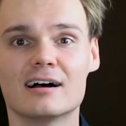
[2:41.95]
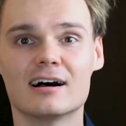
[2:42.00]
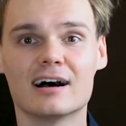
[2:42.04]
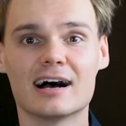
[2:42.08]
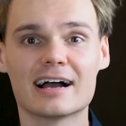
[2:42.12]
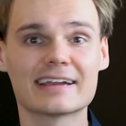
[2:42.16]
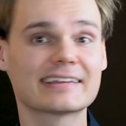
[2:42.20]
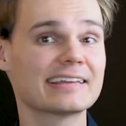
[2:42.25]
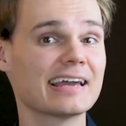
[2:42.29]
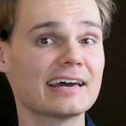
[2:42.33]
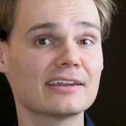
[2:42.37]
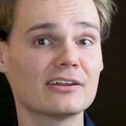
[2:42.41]

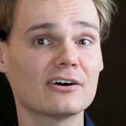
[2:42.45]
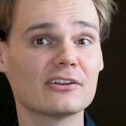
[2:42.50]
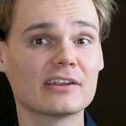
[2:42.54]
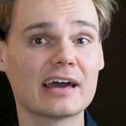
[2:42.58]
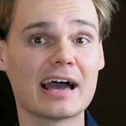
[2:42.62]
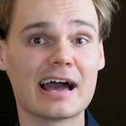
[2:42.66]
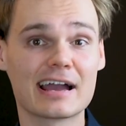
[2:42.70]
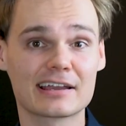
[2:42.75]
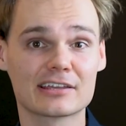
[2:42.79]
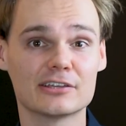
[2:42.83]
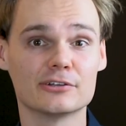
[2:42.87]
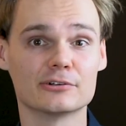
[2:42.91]
I cannot
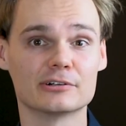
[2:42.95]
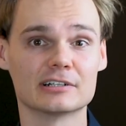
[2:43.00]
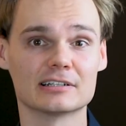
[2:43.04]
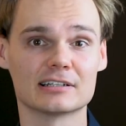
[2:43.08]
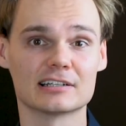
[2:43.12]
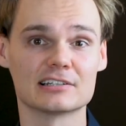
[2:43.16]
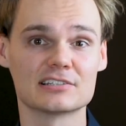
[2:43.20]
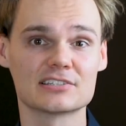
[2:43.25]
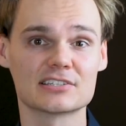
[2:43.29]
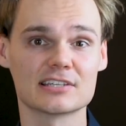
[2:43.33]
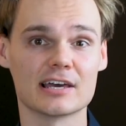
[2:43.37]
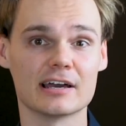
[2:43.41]

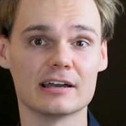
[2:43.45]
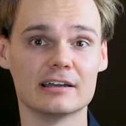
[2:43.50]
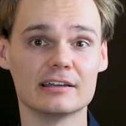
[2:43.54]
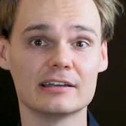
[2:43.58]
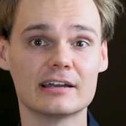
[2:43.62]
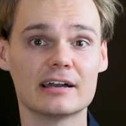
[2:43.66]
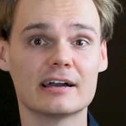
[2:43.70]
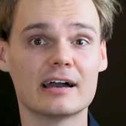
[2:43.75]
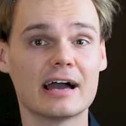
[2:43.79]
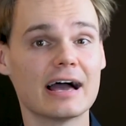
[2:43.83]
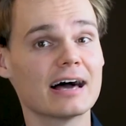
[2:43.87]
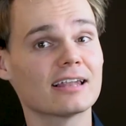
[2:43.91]
accurately say
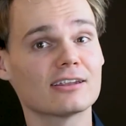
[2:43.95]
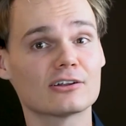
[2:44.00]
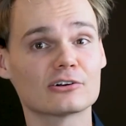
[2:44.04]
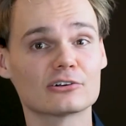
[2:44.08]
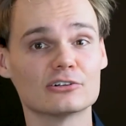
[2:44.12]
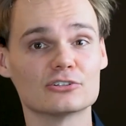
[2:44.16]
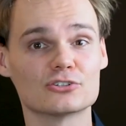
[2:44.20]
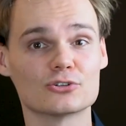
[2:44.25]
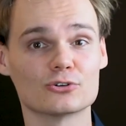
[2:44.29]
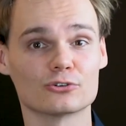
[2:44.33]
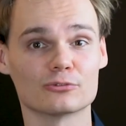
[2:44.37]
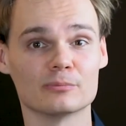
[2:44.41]
how long
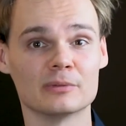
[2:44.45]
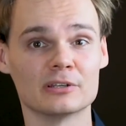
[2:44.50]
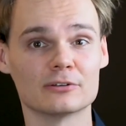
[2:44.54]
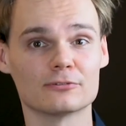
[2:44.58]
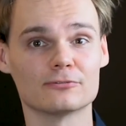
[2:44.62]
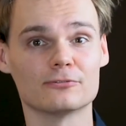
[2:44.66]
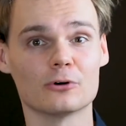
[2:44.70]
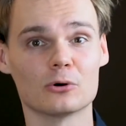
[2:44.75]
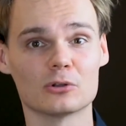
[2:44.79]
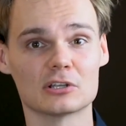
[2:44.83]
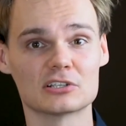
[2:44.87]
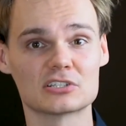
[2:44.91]
it took me to
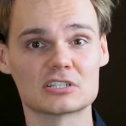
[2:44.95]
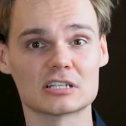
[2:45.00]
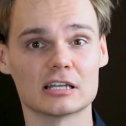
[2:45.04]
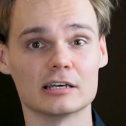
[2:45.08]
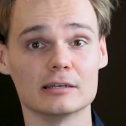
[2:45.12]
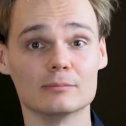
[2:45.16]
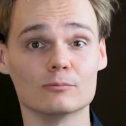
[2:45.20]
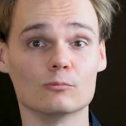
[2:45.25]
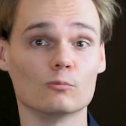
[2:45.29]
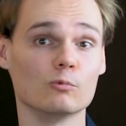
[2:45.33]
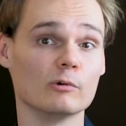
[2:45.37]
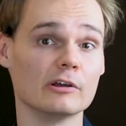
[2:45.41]
fall
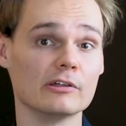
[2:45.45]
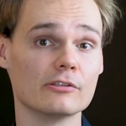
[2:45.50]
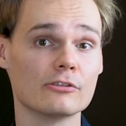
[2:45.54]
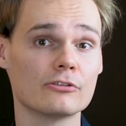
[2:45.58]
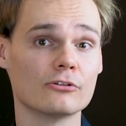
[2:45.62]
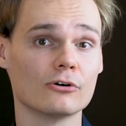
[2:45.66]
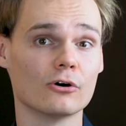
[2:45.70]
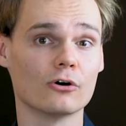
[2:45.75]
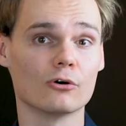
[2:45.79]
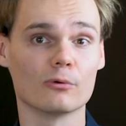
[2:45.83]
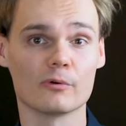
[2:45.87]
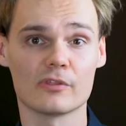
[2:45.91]
asleep with
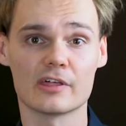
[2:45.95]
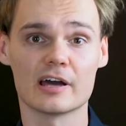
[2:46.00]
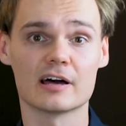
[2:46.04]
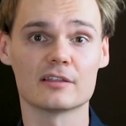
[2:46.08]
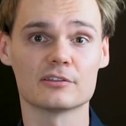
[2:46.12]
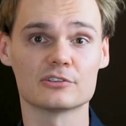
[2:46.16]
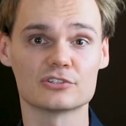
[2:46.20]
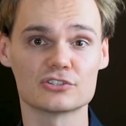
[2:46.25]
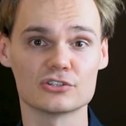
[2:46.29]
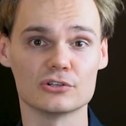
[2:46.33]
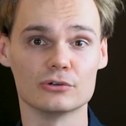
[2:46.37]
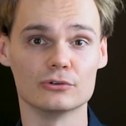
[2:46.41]
or without
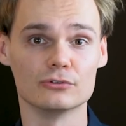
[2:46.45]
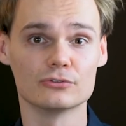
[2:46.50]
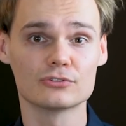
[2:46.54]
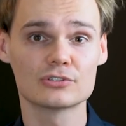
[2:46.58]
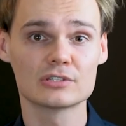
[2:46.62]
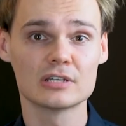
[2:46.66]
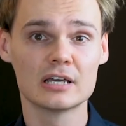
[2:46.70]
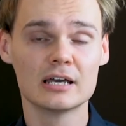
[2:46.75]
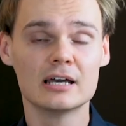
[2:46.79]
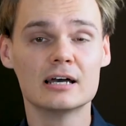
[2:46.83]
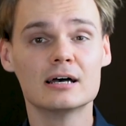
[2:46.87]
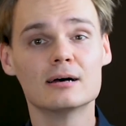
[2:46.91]
the
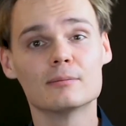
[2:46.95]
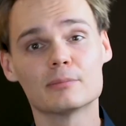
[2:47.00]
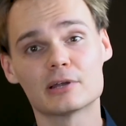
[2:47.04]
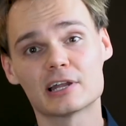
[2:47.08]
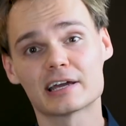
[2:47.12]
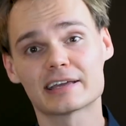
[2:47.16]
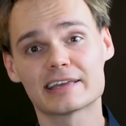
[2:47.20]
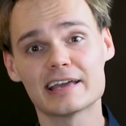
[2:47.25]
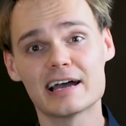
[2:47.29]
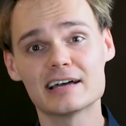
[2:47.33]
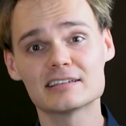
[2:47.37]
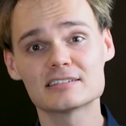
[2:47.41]
SNOOZ, but I
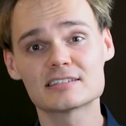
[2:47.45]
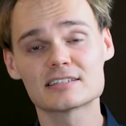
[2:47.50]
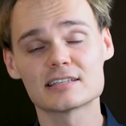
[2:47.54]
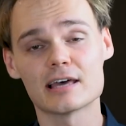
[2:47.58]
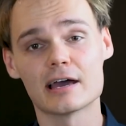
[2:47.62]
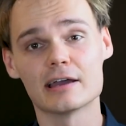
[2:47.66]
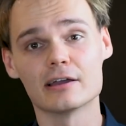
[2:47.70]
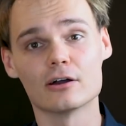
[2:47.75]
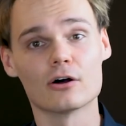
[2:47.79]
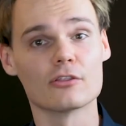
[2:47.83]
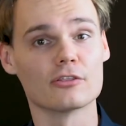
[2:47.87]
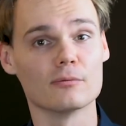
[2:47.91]
can
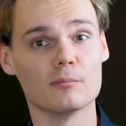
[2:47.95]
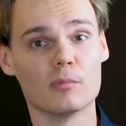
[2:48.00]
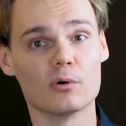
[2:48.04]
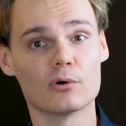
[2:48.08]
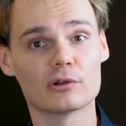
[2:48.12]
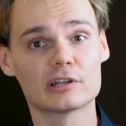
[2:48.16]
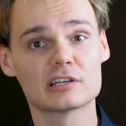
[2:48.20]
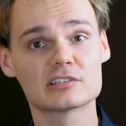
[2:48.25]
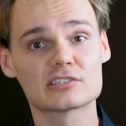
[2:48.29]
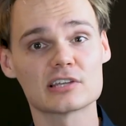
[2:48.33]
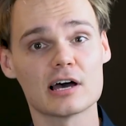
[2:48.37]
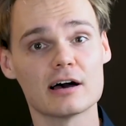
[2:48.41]
say on the
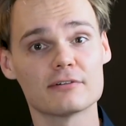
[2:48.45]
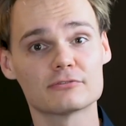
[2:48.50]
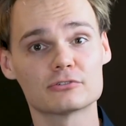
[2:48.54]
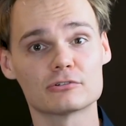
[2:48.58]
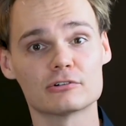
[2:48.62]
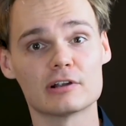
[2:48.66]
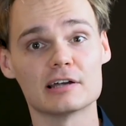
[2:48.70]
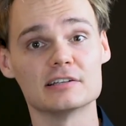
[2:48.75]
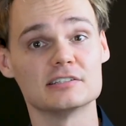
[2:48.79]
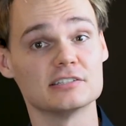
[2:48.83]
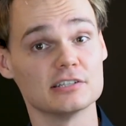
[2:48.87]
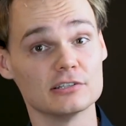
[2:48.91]
mornings
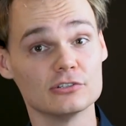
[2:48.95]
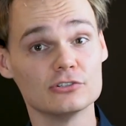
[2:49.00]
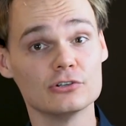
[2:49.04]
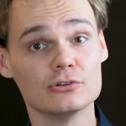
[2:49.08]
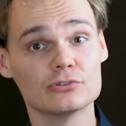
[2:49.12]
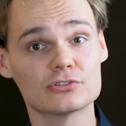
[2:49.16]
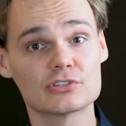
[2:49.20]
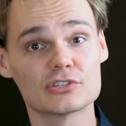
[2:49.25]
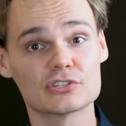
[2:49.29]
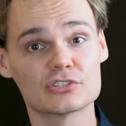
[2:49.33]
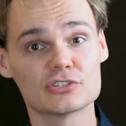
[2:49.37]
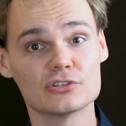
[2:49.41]
after I did
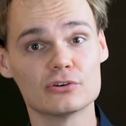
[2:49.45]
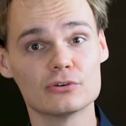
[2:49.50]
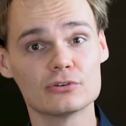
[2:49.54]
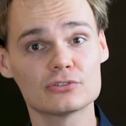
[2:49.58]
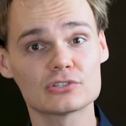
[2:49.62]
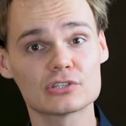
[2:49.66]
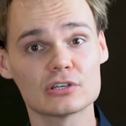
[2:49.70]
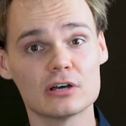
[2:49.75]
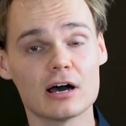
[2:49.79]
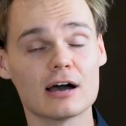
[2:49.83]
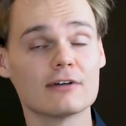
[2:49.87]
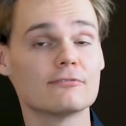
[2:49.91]
use the
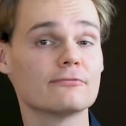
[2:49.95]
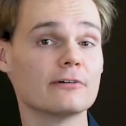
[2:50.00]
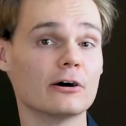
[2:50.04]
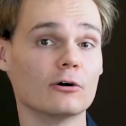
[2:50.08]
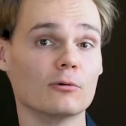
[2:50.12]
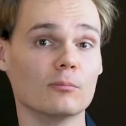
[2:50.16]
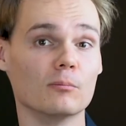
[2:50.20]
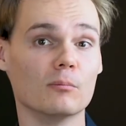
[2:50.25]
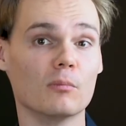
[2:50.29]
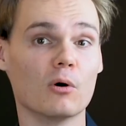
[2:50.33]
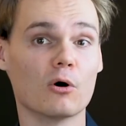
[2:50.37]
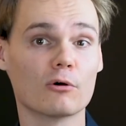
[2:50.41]
SNOOZ, I
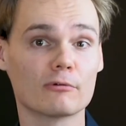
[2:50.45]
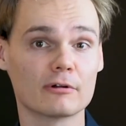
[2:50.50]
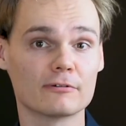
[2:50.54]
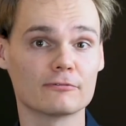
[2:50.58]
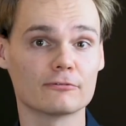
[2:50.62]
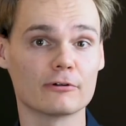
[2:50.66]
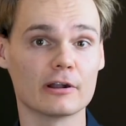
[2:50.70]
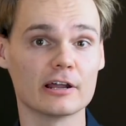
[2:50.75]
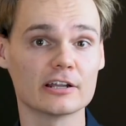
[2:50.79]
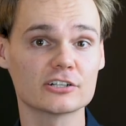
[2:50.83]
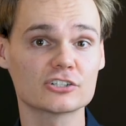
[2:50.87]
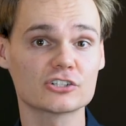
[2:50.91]
felt more
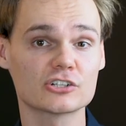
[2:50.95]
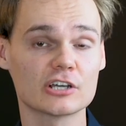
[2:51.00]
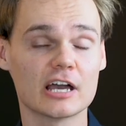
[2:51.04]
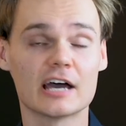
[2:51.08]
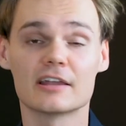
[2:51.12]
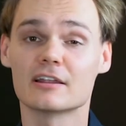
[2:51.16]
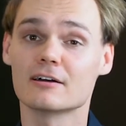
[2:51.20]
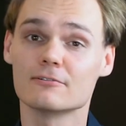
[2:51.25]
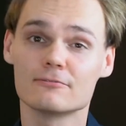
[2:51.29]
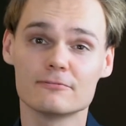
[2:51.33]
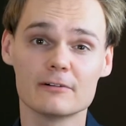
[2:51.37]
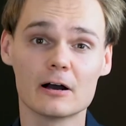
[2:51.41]
refreshed
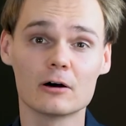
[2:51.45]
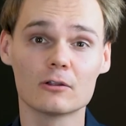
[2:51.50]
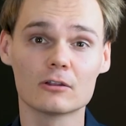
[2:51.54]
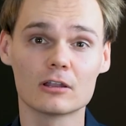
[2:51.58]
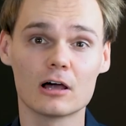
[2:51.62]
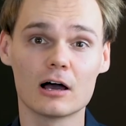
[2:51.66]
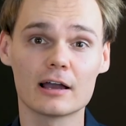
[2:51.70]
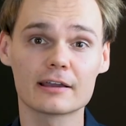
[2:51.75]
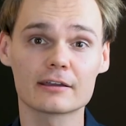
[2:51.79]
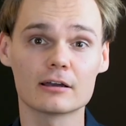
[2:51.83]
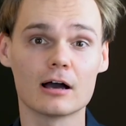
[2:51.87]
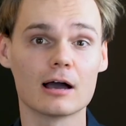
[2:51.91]
and I felt
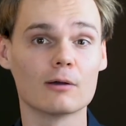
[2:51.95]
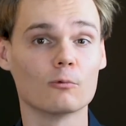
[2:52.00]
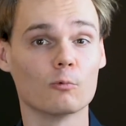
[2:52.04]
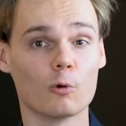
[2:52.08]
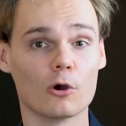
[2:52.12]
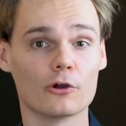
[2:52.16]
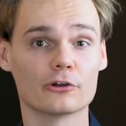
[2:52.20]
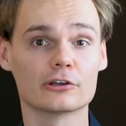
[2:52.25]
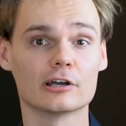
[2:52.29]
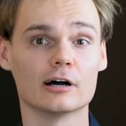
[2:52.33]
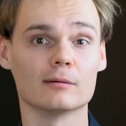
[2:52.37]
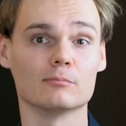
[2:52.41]
like I
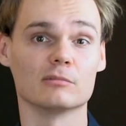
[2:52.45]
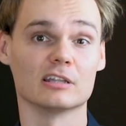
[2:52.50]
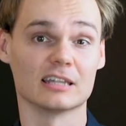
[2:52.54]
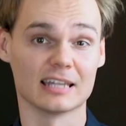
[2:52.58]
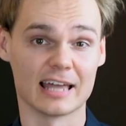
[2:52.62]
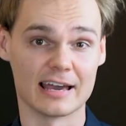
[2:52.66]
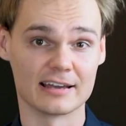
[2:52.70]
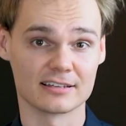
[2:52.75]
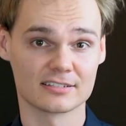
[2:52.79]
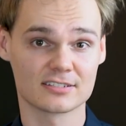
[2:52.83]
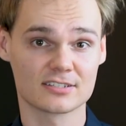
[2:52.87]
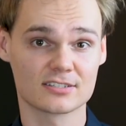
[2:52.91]
woke up
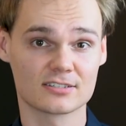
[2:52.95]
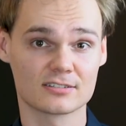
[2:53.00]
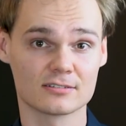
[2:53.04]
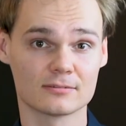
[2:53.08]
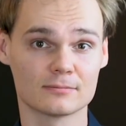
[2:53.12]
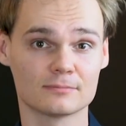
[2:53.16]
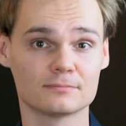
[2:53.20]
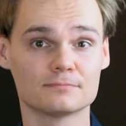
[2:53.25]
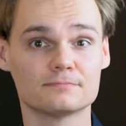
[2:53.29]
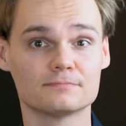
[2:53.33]
less.